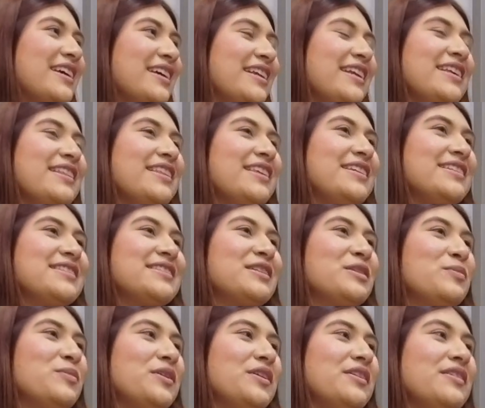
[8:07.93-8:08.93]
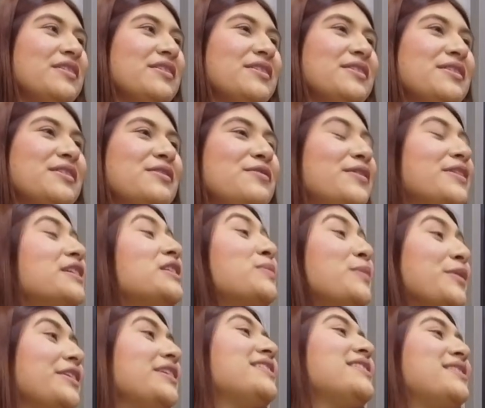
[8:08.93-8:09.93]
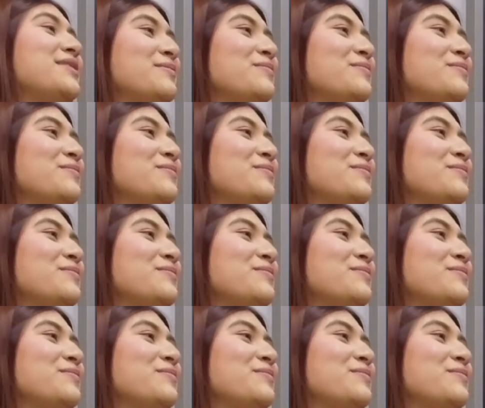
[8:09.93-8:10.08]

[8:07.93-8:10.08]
and I think it's going to be a fun experience.